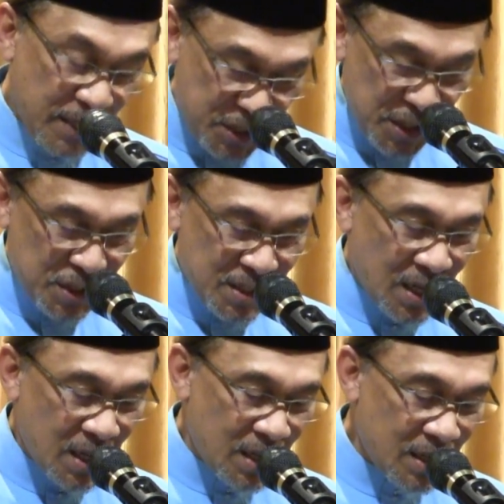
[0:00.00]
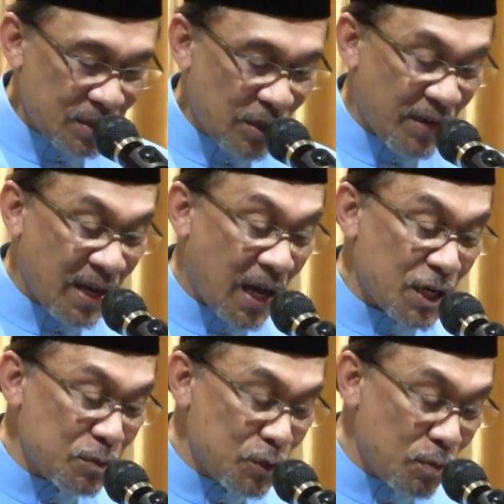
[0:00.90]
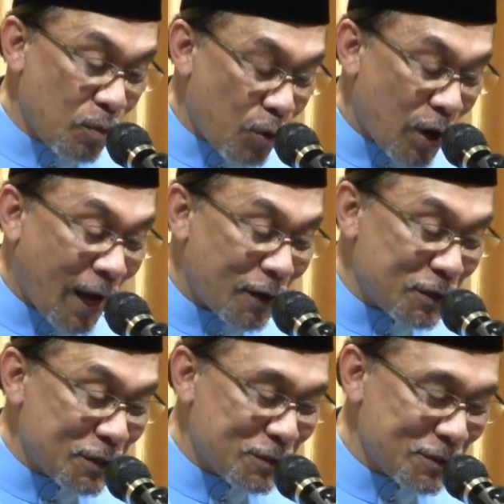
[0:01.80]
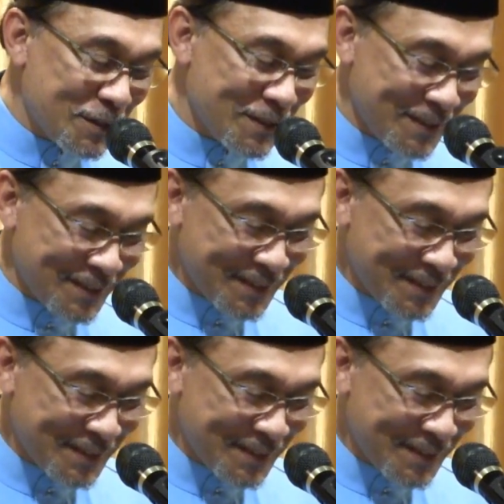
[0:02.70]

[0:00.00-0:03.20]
But since you have encouraged me to be more courageous,